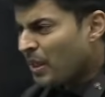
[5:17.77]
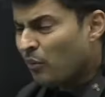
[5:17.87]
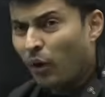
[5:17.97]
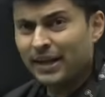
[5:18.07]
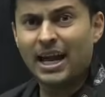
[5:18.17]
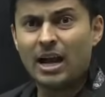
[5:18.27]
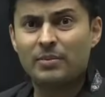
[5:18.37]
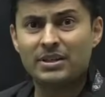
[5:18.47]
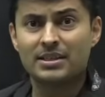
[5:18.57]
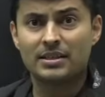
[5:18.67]
what
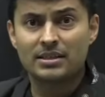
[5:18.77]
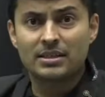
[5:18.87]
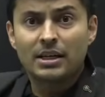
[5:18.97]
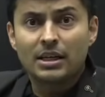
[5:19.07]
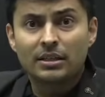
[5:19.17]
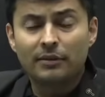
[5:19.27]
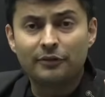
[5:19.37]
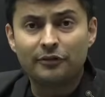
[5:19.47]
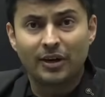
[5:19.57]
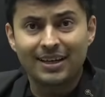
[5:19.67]
happens is the
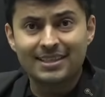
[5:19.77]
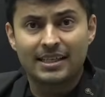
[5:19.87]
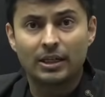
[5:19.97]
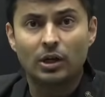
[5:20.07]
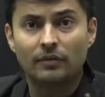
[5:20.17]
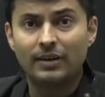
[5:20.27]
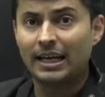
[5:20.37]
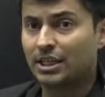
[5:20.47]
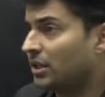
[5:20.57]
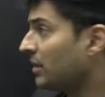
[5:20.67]
first set of
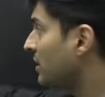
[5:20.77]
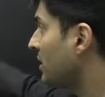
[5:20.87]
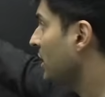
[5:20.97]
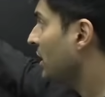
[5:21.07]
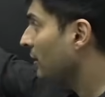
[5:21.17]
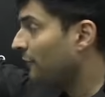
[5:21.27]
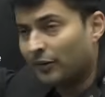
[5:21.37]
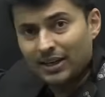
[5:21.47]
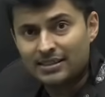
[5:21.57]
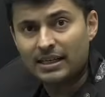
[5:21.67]
lectures
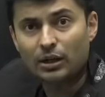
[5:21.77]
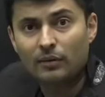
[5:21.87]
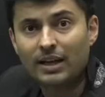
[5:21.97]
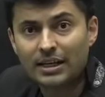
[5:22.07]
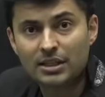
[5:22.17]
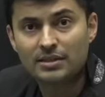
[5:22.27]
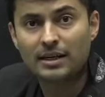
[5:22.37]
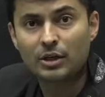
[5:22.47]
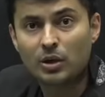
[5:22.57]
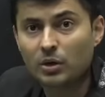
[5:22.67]

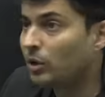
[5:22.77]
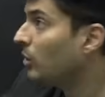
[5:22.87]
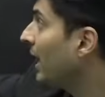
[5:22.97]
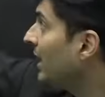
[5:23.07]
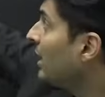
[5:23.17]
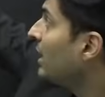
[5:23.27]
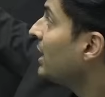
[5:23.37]
that you are going to get